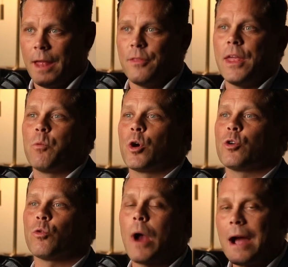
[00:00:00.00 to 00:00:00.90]
They were
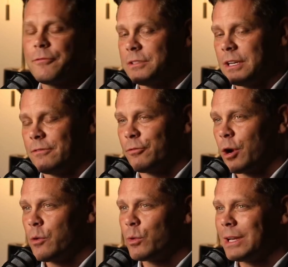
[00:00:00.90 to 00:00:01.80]
crafted for
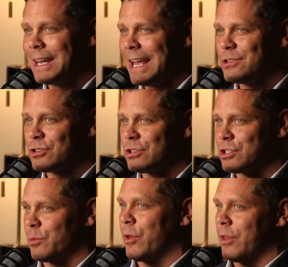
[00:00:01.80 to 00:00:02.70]
a relationship with